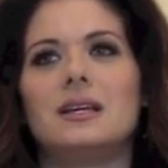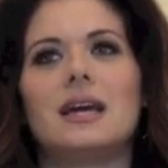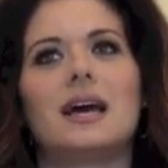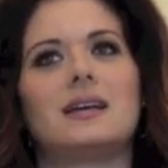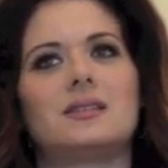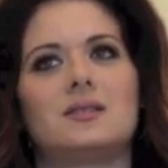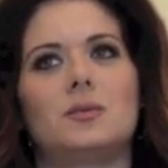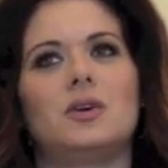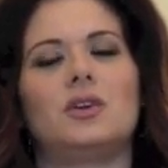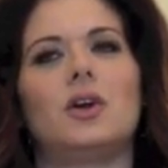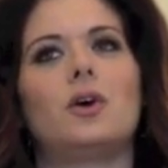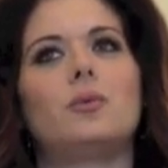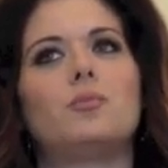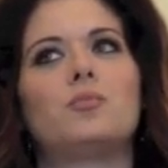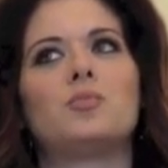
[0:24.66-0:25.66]
Yes,
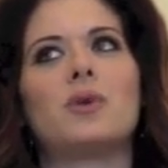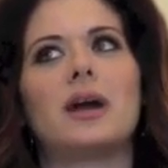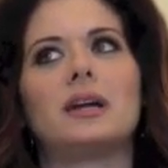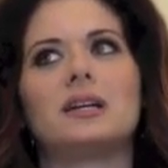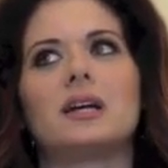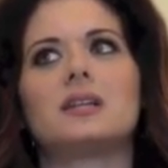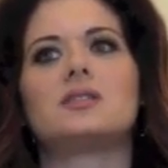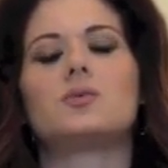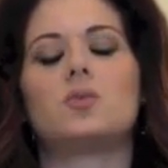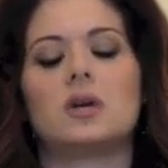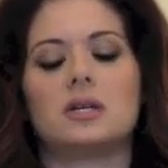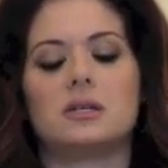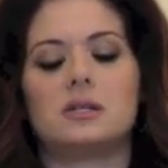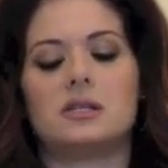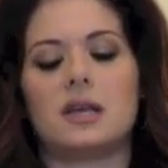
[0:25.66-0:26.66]
Brandeis
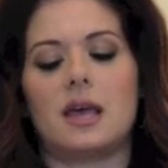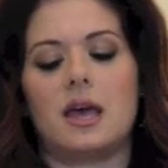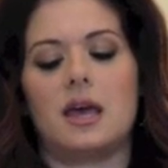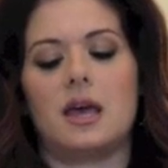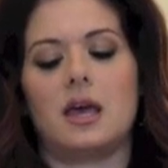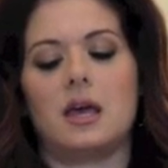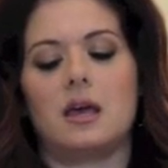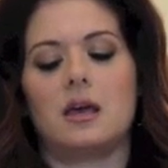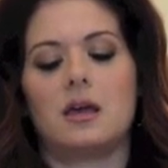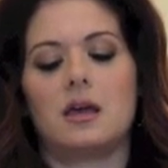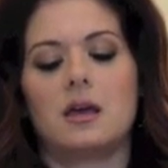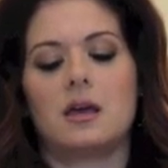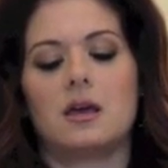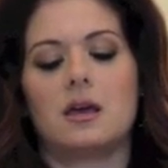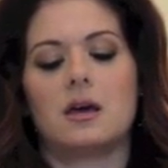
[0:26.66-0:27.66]
was a
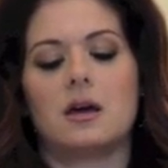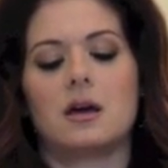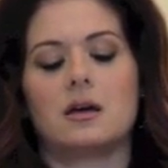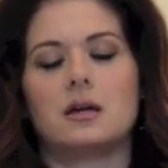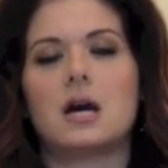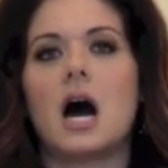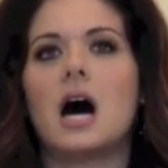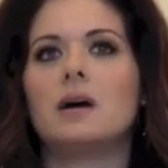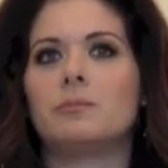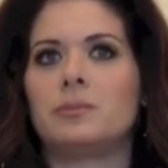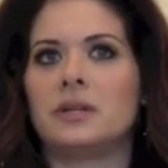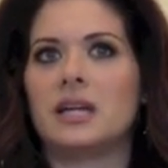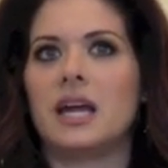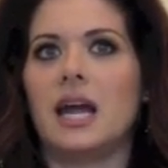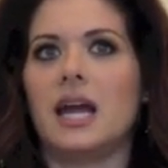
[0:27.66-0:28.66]

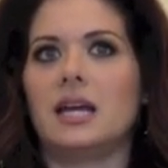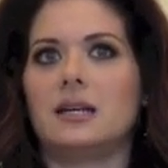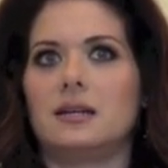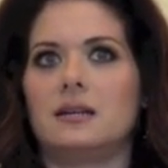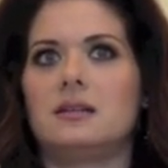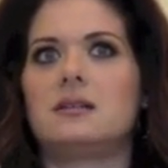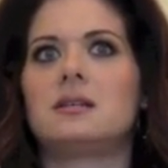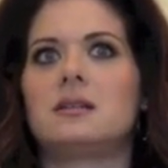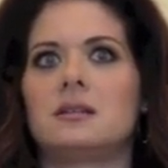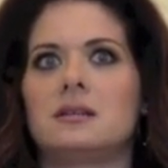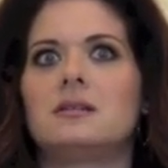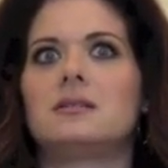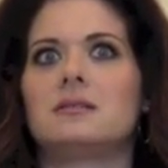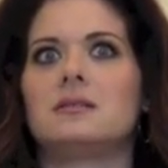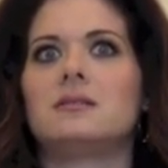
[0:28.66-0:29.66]
complicated
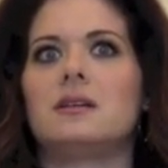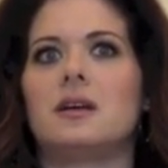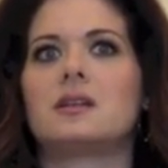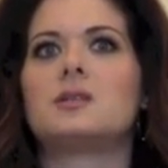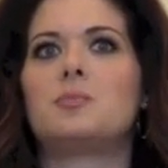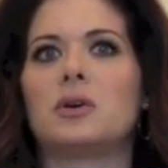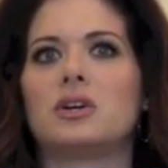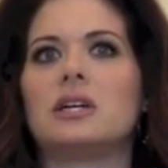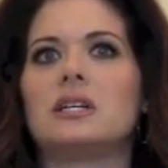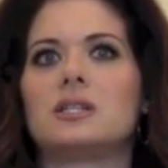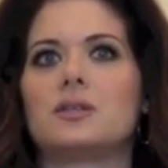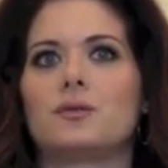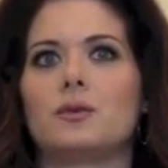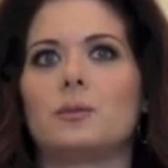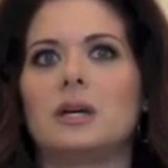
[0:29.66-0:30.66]

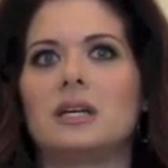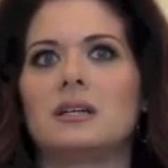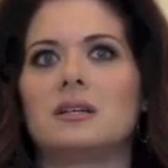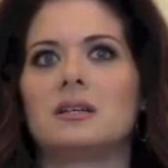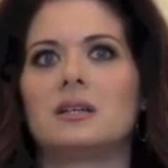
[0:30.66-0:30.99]
experience for me.